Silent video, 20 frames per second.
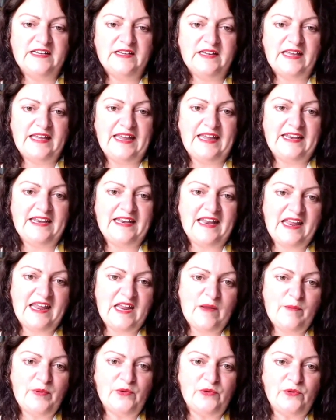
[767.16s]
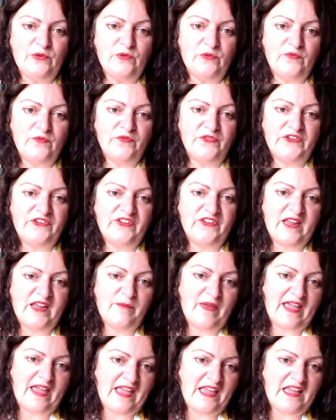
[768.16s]
enable the
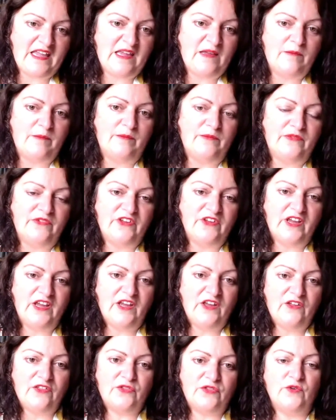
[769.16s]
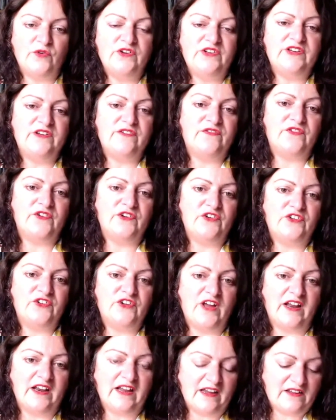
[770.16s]
same aims through a different,
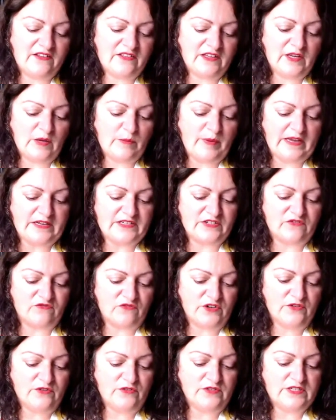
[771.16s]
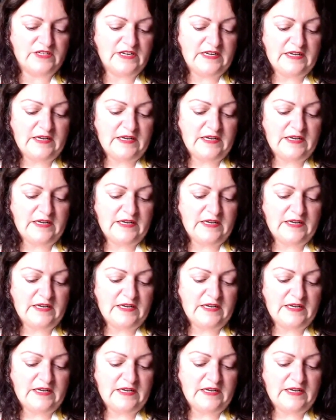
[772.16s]
and I think a better route.